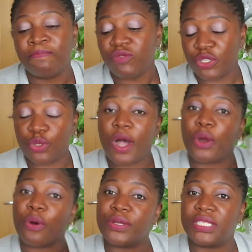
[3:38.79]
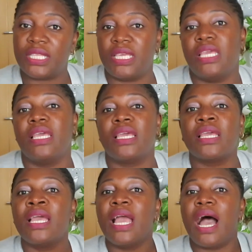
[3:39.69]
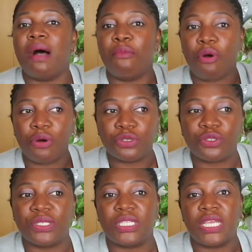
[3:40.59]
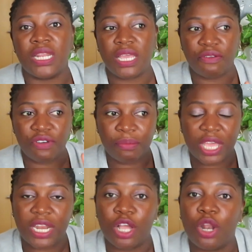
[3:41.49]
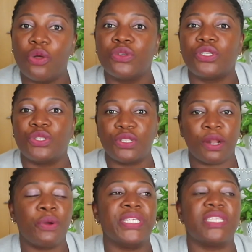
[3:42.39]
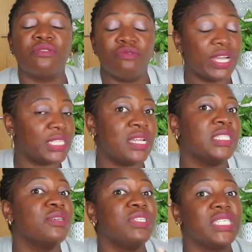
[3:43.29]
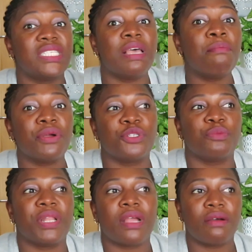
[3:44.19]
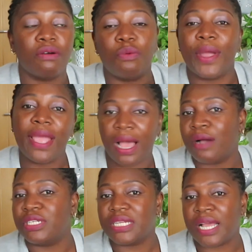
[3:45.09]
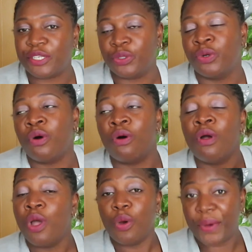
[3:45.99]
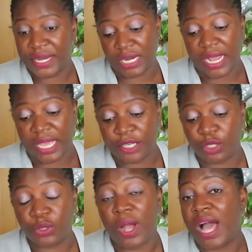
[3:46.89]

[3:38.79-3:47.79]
So across the year, I'm also seeing if I'm getting closer to that goal instead of waiting until December to be like, oh, how did I do or where did I get to?